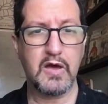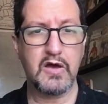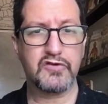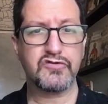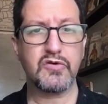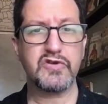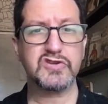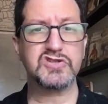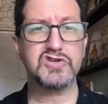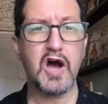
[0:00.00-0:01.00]
So the
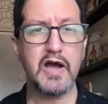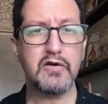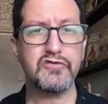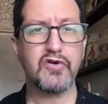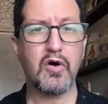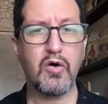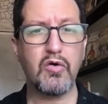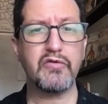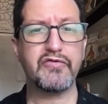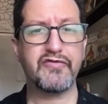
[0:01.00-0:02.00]
child's
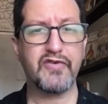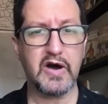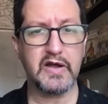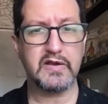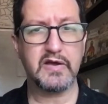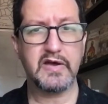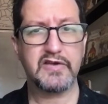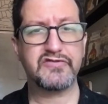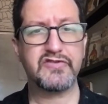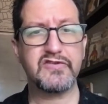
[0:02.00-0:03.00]
whole foot
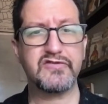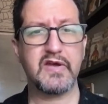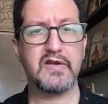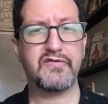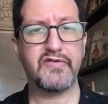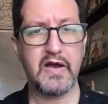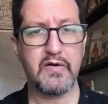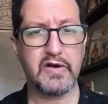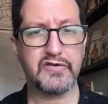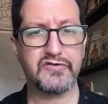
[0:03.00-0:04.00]
sits in
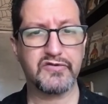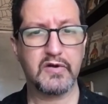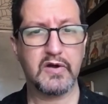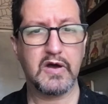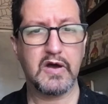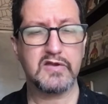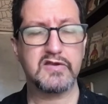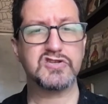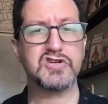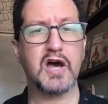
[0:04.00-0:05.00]
varus. The
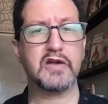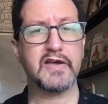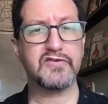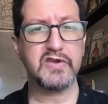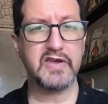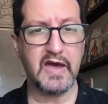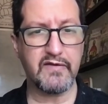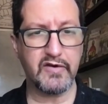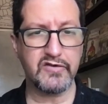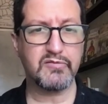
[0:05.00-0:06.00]
child has a
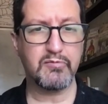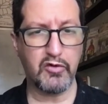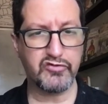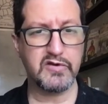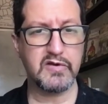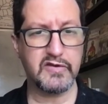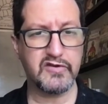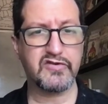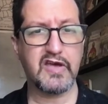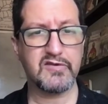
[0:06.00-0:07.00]
cavus, mostly in
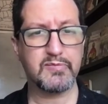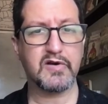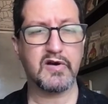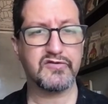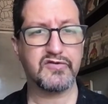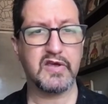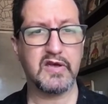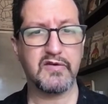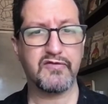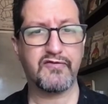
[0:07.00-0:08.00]
this case because
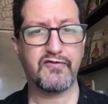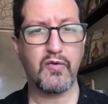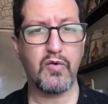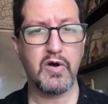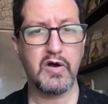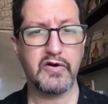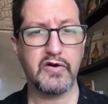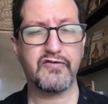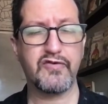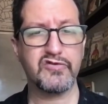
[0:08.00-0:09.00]
the
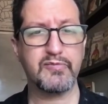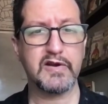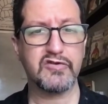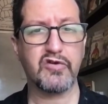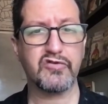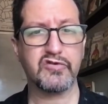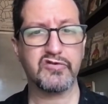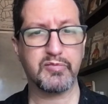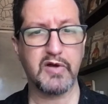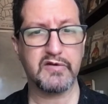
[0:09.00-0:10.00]
first metatarsal is
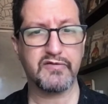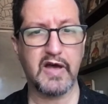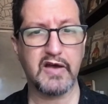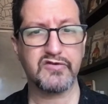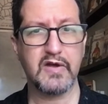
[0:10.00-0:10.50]
plantar flexed.